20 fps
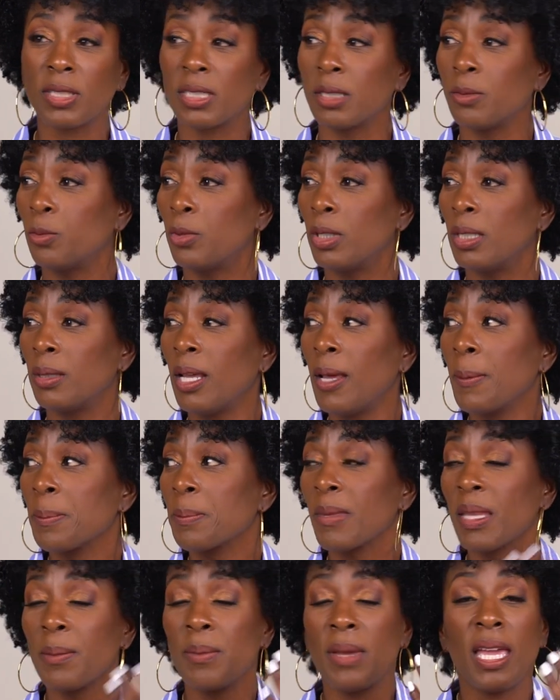Someone
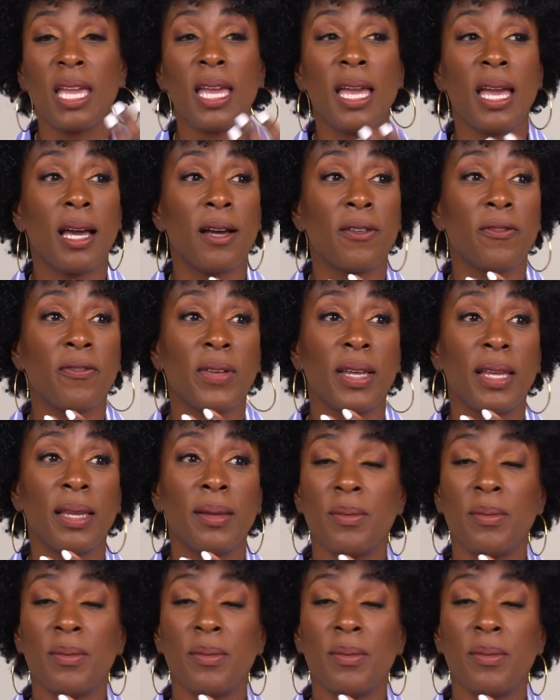may have